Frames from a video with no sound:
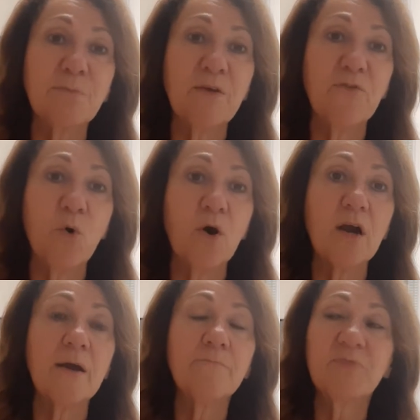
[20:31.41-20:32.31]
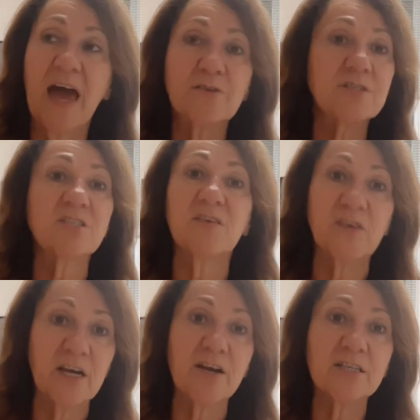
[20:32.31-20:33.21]
before, thousands of
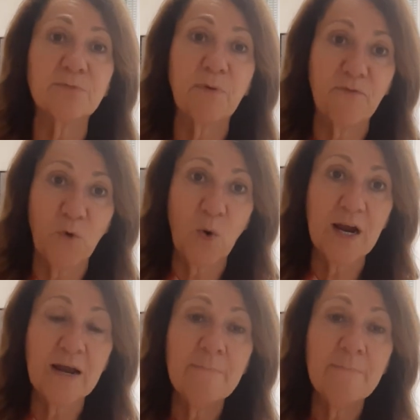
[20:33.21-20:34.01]
years before,